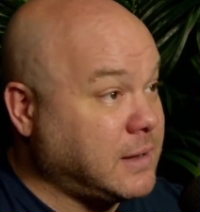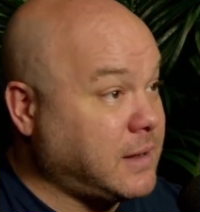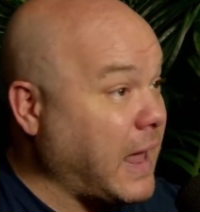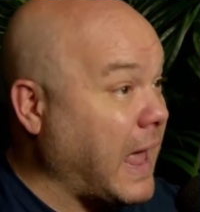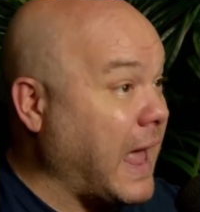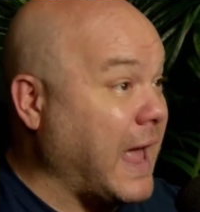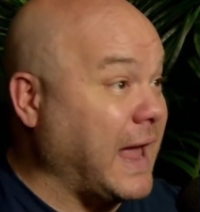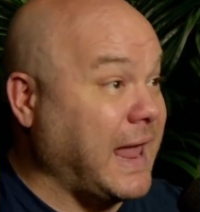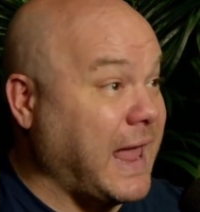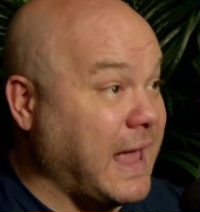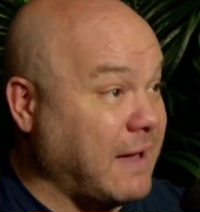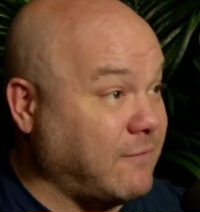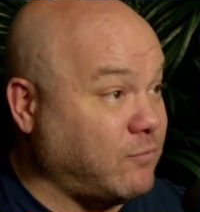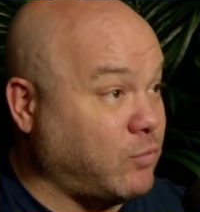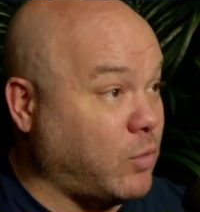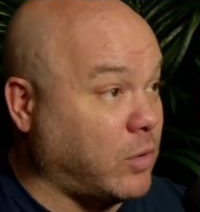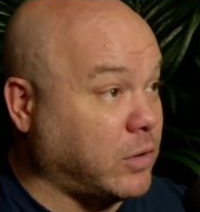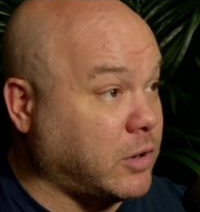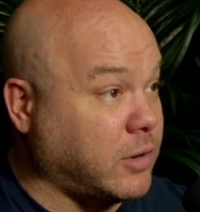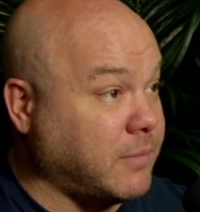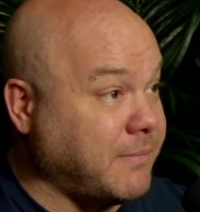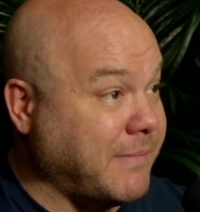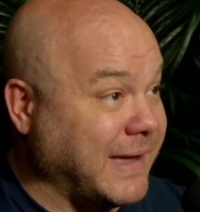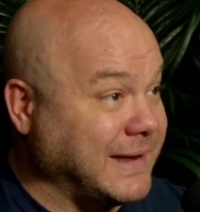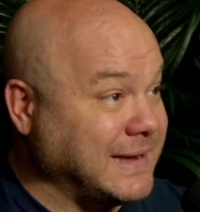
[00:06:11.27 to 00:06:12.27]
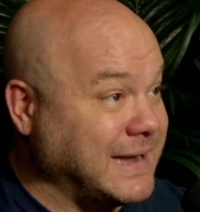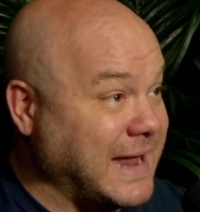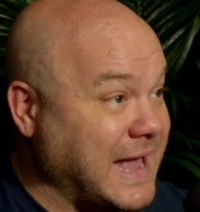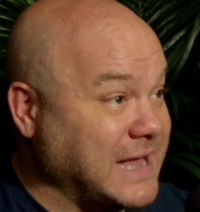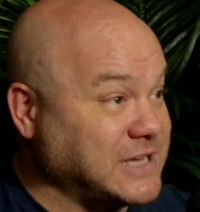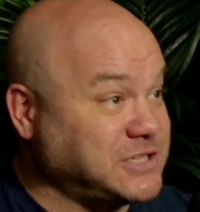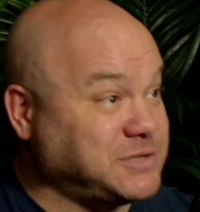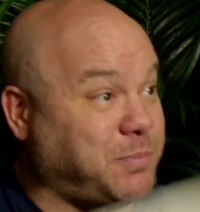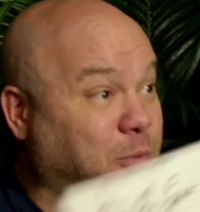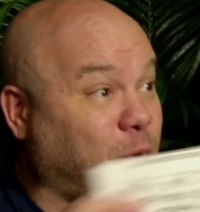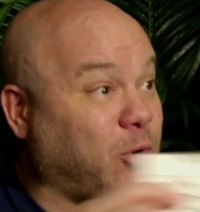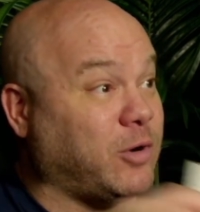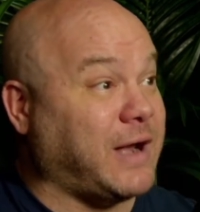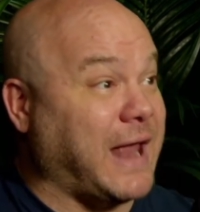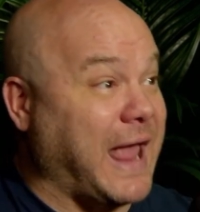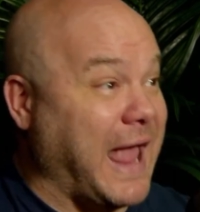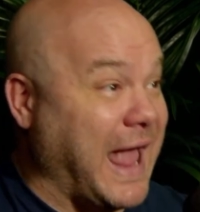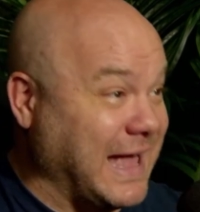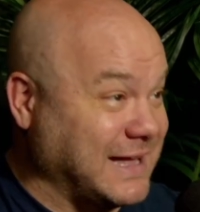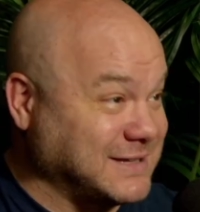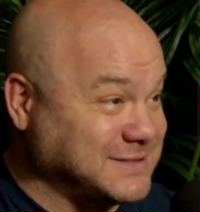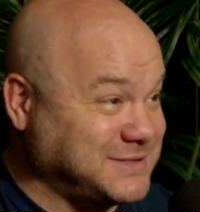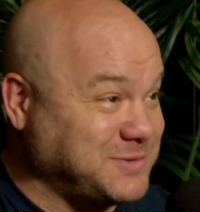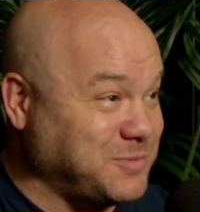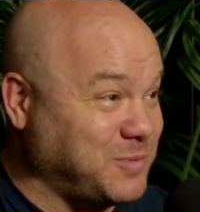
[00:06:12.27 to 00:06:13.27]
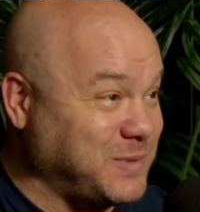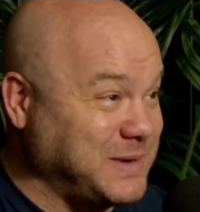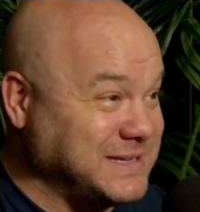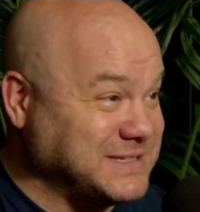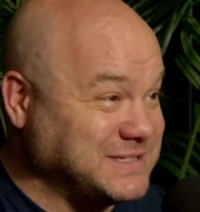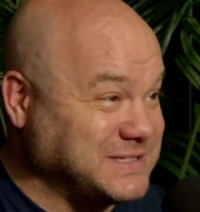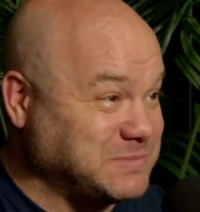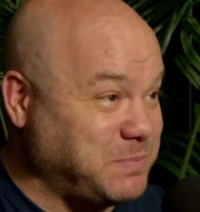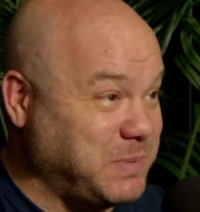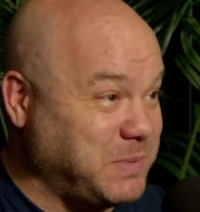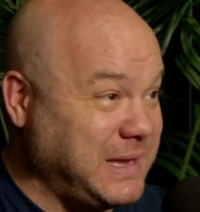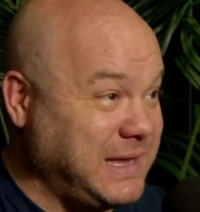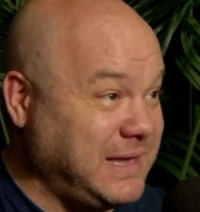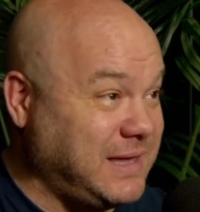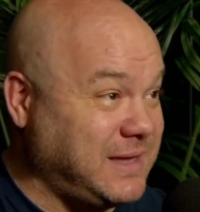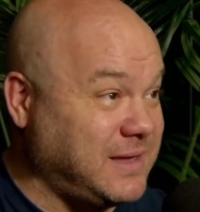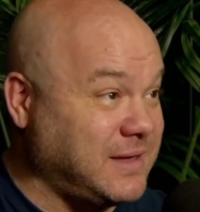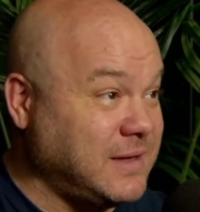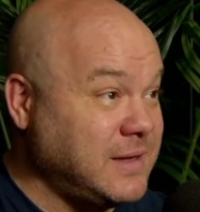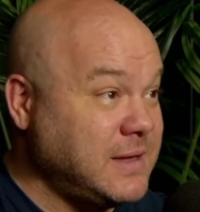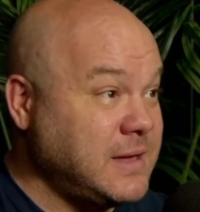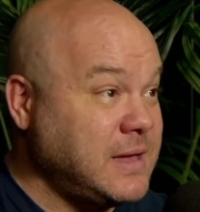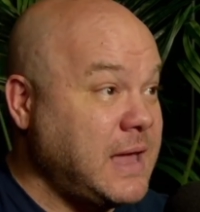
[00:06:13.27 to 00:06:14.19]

I have one on my dashboard as we speak,